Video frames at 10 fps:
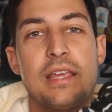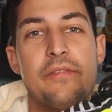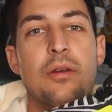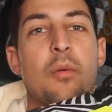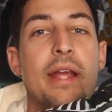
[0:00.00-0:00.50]

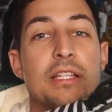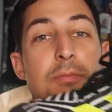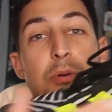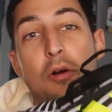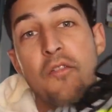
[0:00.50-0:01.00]
giving away its
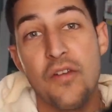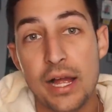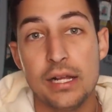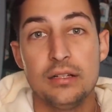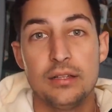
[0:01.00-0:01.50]

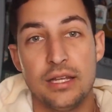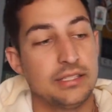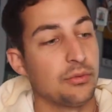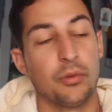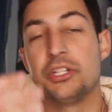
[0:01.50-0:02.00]
profile,
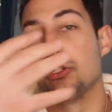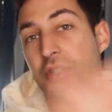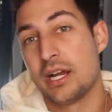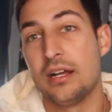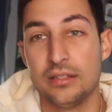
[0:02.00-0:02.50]
its original
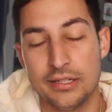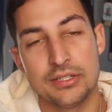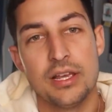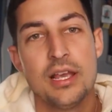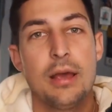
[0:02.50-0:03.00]

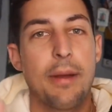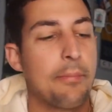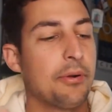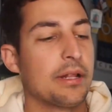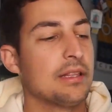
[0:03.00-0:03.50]
colors, by
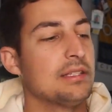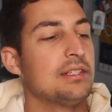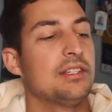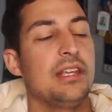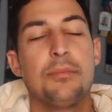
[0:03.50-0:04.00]
putting the
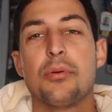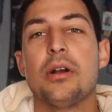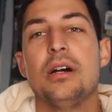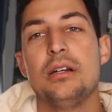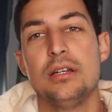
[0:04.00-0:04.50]

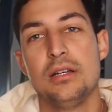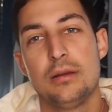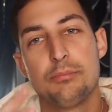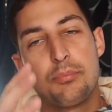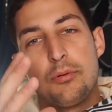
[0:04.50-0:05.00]
zebra
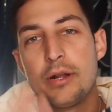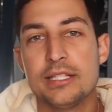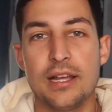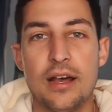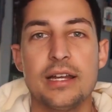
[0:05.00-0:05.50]

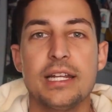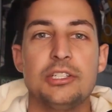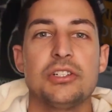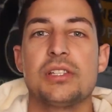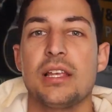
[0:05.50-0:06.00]
print on it,
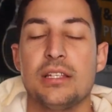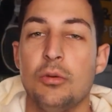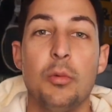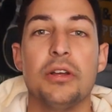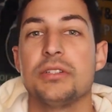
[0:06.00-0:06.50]
just like
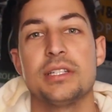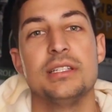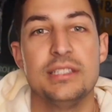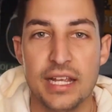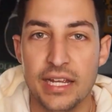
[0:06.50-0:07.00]

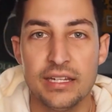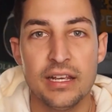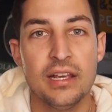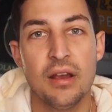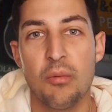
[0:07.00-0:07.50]
Wilson did
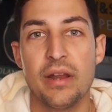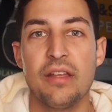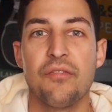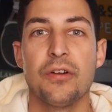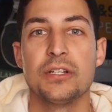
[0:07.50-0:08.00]
when
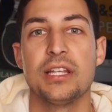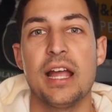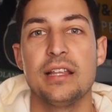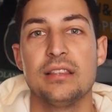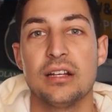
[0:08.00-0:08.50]
it first
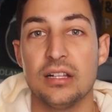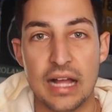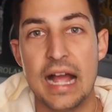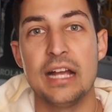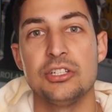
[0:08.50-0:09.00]
had the
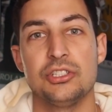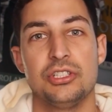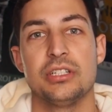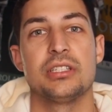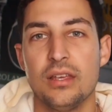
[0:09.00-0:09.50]
clash.
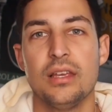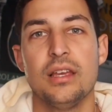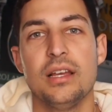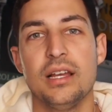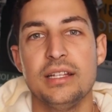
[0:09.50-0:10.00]
Just
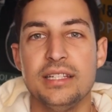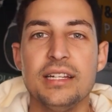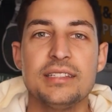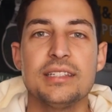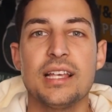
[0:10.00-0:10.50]

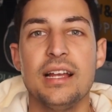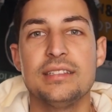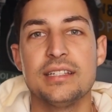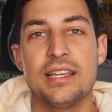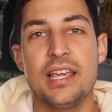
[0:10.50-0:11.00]
Adidas
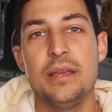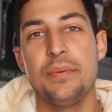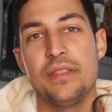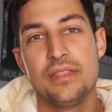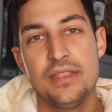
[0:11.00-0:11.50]
decided to keep
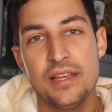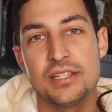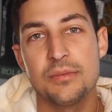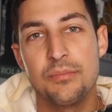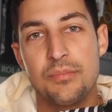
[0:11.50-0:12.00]

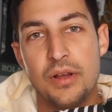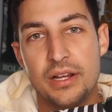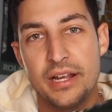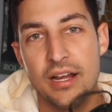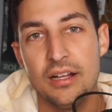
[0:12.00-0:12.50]
this
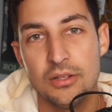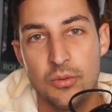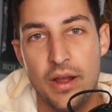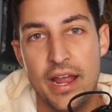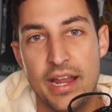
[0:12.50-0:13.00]

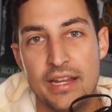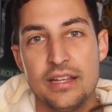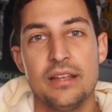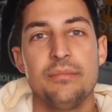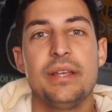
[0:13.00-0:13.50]
colorway
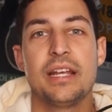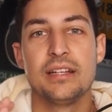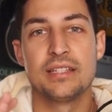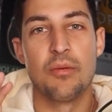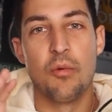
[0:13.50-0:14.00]

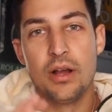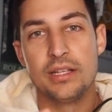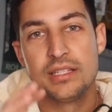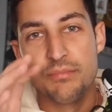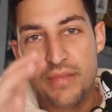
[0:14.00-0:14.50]
because they
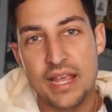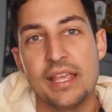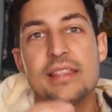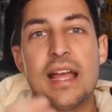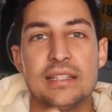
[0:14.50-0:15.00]
wanted to make
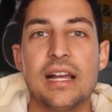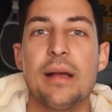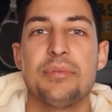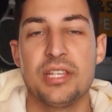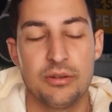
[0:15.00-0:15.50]
it that
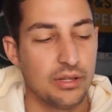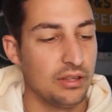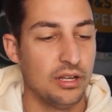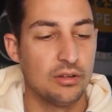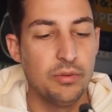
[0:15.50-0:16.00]
top secret
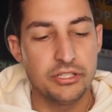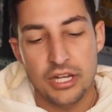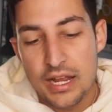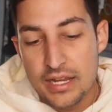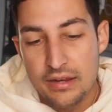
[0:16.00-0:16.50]
look, which
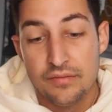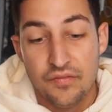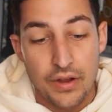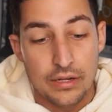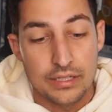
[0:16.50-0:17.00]
in
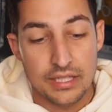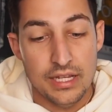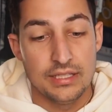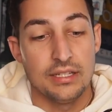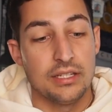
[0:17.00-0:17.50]
fairness,
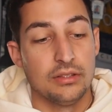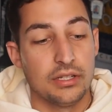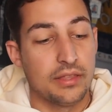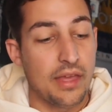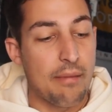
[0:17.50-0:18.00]
it doesn't
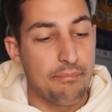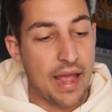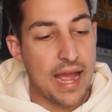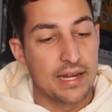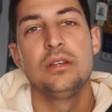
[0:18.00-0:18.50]
look that
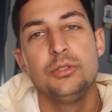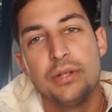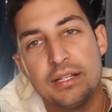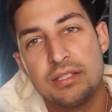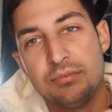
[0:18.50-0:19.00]
bad. You
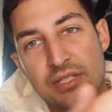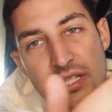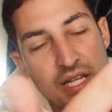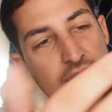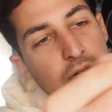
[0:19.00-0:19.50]
got some
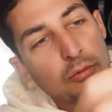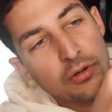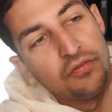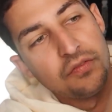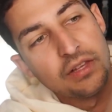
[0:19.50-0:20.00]
teal
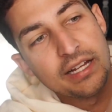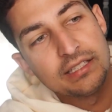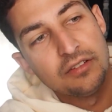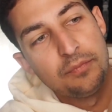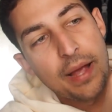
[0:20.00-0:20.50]

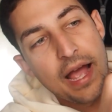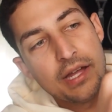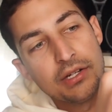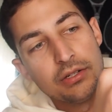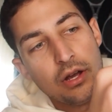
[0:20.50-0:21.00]
reflective
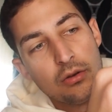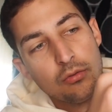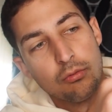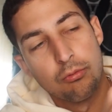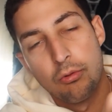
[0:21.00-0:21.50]
pattern
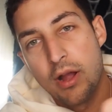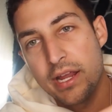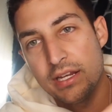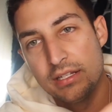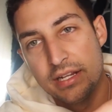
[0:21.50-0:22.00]

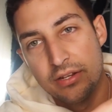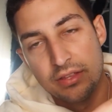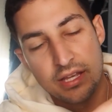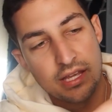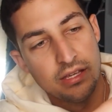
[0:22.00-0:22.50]
right near
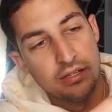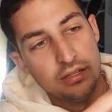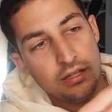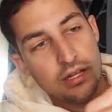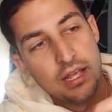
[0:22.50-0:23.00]
the heel
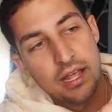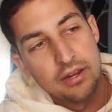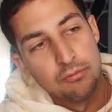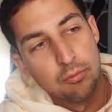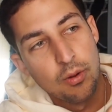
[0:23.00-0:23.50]

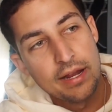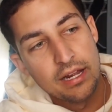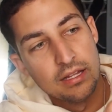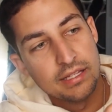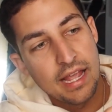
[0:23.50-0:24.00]
and right
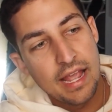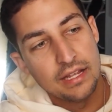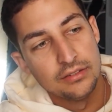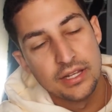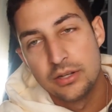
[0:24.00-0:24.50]
on the
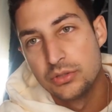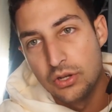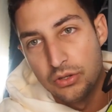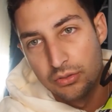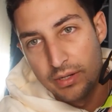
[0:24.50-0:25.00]
ankle that goes
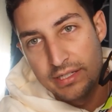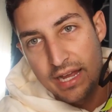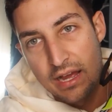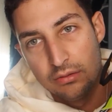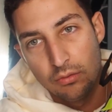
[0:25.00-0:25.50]
all the way
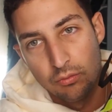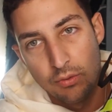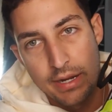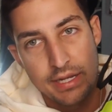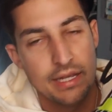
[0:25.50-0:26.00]
down
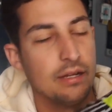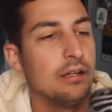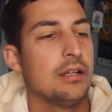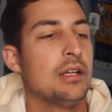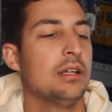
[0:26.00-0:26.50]
right
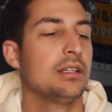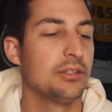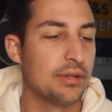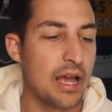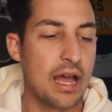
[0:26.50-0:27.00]
here.
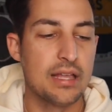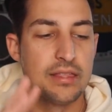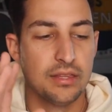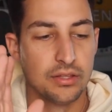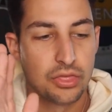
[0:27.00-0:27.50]
You
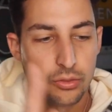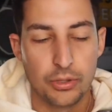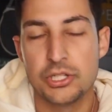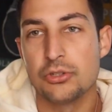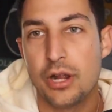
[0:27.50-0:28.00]
got the
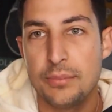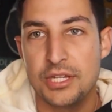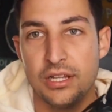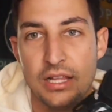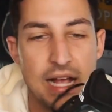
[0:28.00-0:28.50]
three stripes
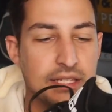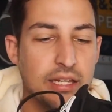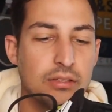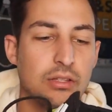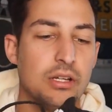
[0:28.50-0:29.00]

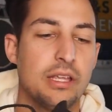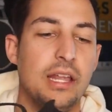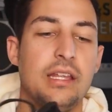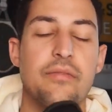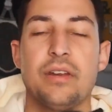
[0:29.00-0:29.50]
classic look,
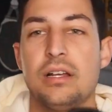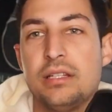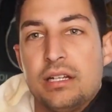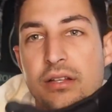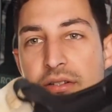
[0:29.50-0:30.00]
and even on
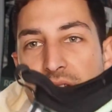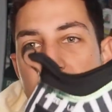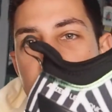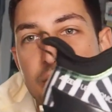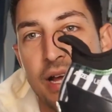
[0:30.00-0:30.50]
the other
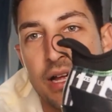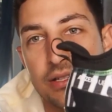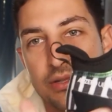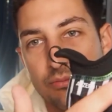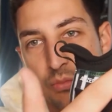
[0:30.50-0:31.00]
side, you got
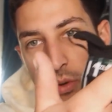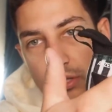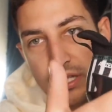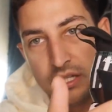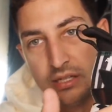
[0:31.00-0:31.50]
some more
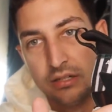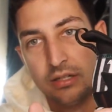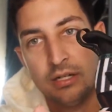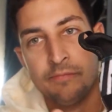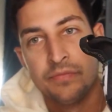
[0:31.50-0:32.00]
teal,
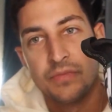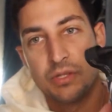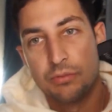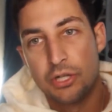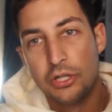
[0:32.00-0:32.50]

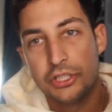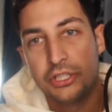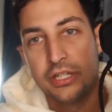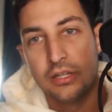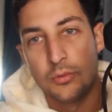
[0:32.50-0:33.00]
some
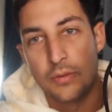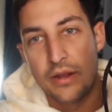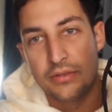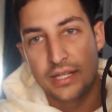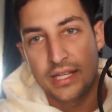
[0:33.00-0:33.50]
cushioning
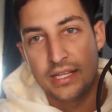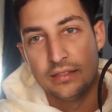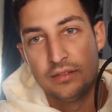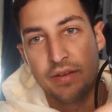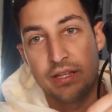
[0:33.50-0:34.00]
around the
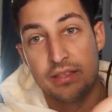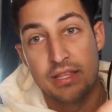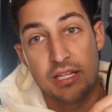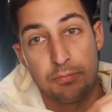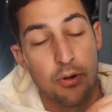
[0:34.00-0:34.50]
heel of it.
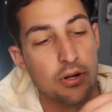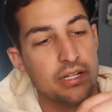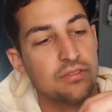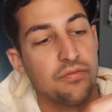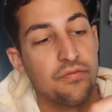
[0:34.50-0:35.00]
This part
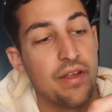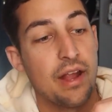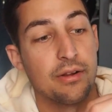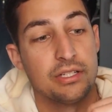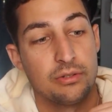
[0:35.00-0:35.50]
is
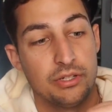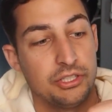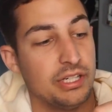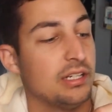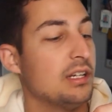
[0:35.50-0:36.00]
very squishy.